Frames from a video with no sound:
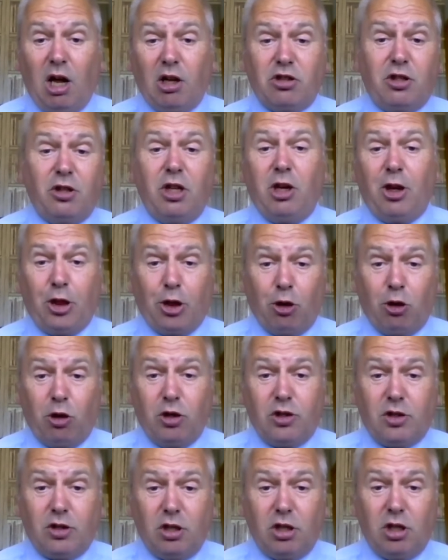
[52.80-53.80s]
their
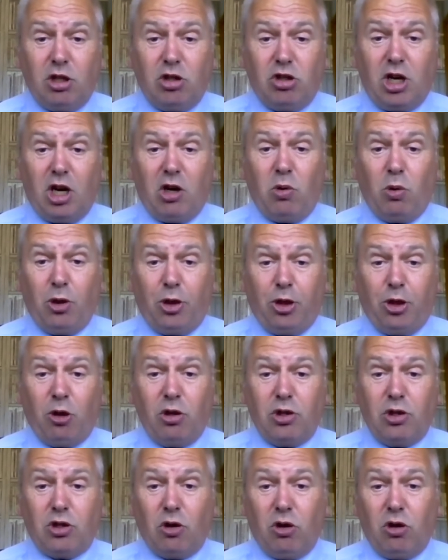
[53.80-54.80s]
thoughts, general
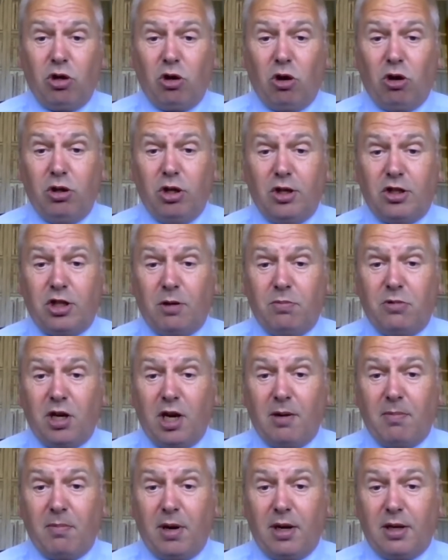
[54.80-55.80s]
thoughts on the
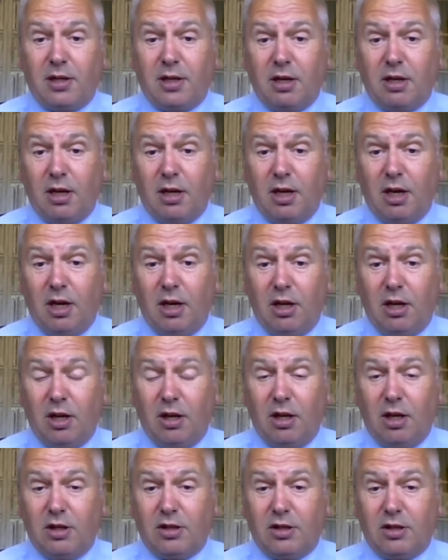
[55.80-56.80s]
subject matter
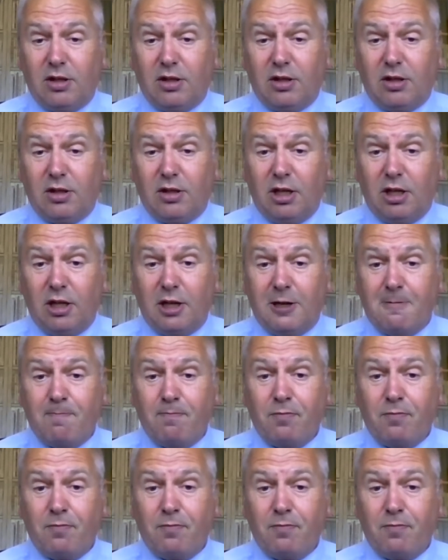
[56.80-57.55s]
that's here.